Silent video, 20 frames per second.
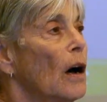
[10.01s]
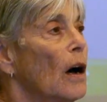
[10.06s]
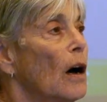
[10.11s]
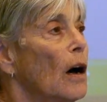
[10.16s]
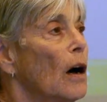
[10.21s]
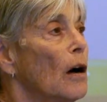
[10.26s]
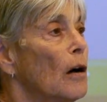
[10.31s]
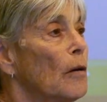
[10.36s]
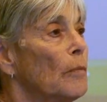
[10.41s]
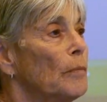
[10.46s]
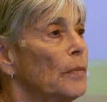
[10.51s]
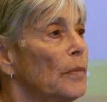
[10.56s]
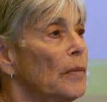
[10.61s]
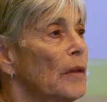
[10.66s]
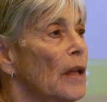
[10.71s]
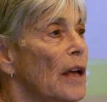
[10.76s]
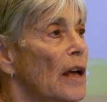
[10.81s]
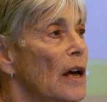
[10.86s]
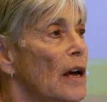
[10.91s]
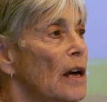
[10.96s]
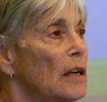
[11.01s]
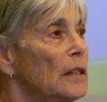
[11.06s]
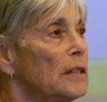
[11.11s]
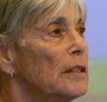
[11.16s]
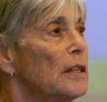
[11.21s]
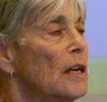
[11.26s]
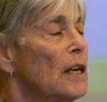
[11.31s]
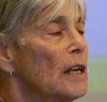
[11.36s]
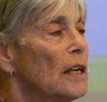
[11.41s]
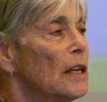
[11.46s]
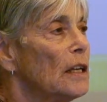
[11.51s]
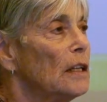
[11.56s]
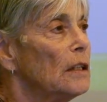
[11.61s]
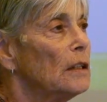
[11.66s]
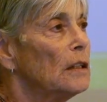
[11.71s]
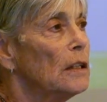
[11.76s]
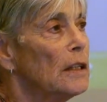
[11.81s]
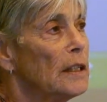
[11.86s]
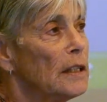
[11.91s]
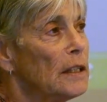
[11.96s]
and
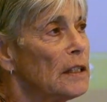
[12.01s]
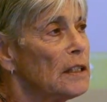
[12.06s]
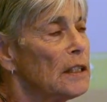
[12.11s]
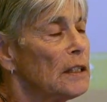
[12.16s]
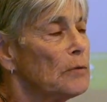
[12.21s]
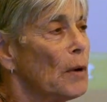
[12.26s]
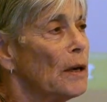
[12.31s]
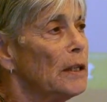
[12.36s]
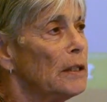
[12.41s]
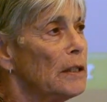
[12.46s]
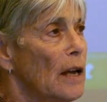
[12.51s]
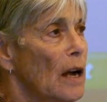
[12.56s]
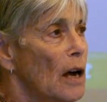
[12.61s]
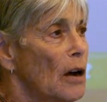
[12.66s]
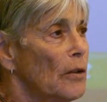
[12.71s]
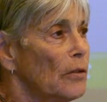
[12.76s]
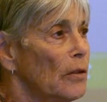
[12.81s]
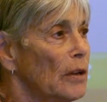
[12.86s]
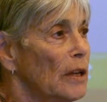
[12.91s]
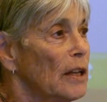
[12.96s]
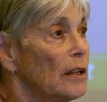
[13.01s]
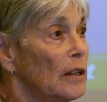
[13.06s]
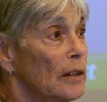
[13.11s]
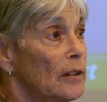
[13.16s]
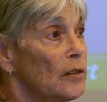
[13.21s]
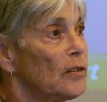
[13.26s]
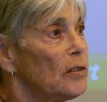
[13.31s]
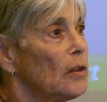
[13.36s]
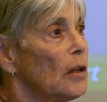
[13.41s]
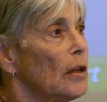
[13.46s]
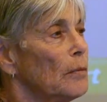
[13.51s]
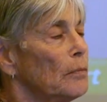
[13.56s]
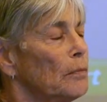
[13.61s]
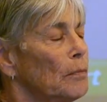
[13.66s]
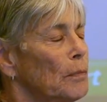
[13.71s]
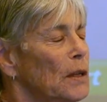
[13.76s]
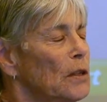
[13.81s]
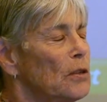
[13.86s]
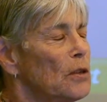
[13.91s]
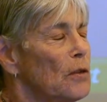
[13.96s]
it links, right now it has
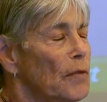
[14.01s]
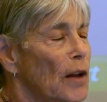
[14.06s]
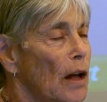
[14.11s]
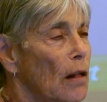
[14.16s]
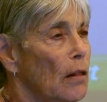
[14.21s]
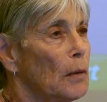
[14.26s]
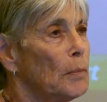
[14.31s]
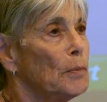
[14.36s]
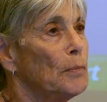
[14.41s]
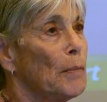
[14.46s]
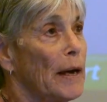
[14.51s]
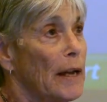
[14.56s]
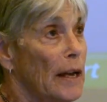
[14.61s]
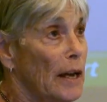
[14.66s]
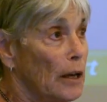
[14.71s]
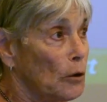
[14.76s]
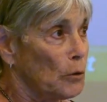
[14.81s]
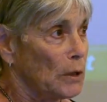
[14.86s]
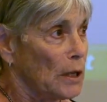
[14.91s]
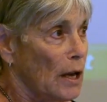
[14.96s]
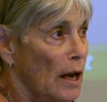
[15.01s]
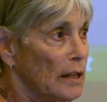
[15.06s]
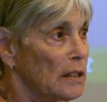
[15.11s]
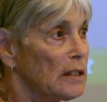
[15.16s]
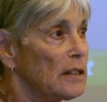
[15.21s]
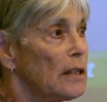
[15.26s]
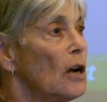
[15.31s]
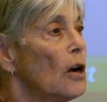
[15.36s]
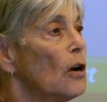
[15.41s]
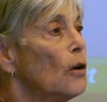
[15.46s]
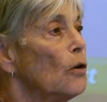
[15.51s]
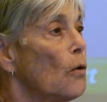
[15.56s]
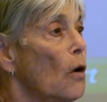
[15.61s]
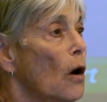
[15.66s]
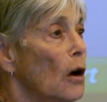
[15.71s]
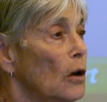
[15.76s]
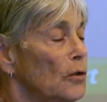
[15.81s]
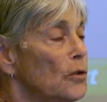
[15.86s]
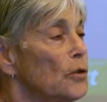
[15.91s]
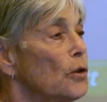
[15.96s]
been developed by Equinox, who
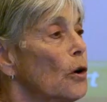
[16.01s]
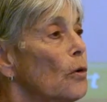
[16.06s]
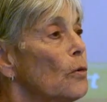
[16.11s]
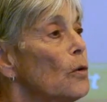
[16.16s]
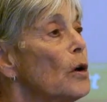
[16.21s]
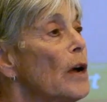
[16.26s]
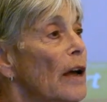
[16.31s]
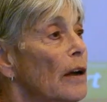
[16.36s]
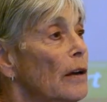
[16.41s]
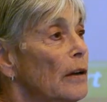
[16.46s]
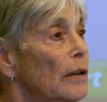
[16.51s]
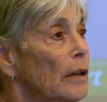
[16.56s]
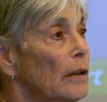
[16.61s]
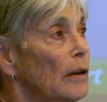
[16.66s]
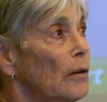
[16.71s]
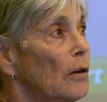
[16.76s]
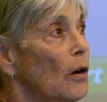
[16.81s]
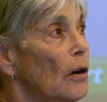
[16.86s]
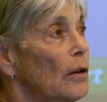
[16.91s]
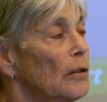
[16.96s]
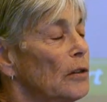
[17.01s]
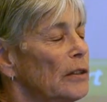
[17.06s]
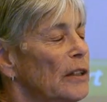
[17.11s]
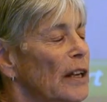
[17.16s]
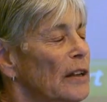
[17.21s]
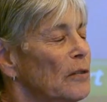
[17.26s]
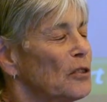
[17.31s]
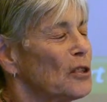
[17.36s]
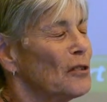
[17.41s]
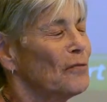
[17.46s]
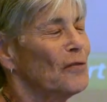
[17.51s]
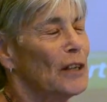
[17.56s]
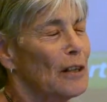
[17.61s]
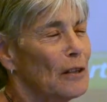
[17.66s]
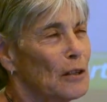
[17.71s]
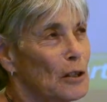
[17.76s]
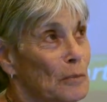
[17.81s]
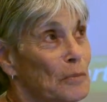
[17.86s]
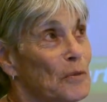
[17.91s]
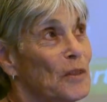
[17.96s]
also
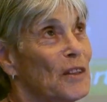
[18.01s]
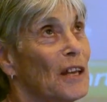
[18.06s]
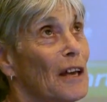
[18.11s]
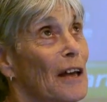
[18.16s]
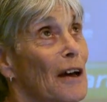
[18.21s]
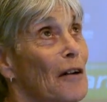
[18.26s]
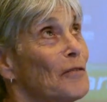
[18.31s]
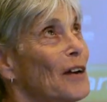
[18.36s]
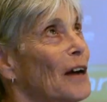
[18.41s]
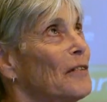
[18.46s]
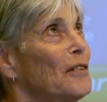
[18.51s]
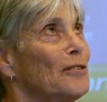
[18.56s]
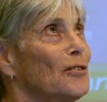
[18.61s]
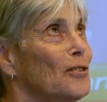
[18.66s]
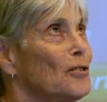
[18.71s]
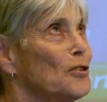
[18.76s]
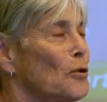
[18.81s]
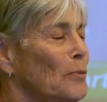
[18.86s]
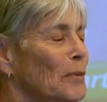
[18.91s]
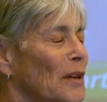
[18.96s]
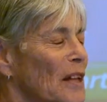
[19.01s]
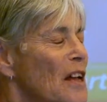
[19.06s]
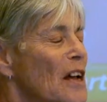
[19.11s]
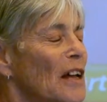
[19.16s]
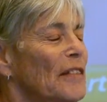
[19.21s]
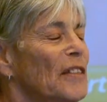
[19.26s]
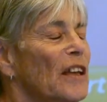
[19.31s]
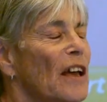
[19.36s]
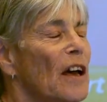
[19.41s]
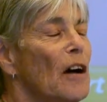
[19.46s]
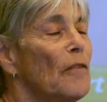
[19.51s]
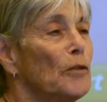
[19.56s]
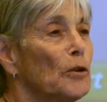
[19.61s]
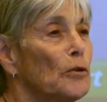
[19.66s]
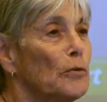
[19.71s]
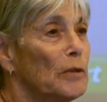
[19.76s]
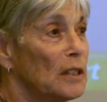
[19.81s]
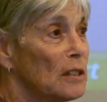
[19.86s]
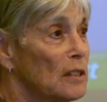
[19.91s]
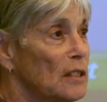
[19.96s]
developed the
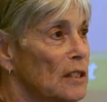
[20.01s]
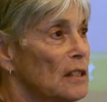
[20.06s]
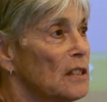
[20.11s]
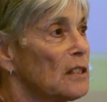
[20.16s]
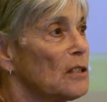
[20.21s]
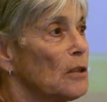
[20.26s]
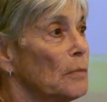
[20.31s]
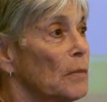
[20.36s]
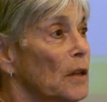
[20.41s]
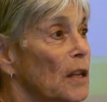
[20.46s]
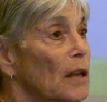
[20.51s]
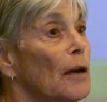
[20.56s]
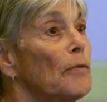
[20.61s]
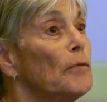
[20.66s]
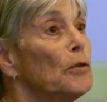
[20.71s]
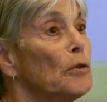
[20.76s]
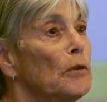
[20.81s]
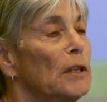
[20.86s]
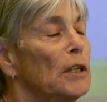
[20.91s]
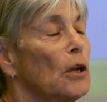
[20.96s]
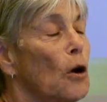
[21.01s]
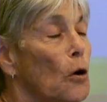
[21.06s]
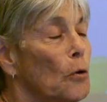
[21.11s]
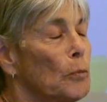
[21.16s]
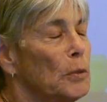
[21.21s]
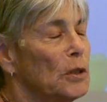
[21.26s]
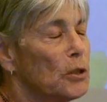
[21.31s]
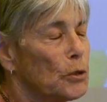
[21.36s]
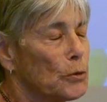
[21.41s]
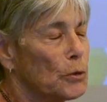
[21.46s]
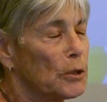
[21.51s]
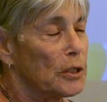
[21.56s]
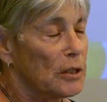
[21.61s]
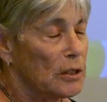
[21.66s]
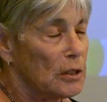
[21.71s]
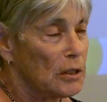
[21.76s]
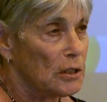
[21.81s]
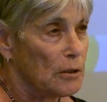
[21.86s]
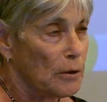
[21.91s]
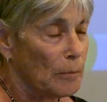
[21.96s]
Evergreen system, the Evergreen open source
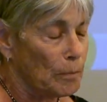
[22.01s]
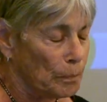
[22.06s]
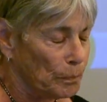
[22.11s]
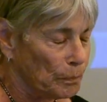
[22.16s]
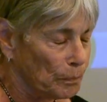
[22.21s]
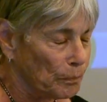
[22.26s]
system.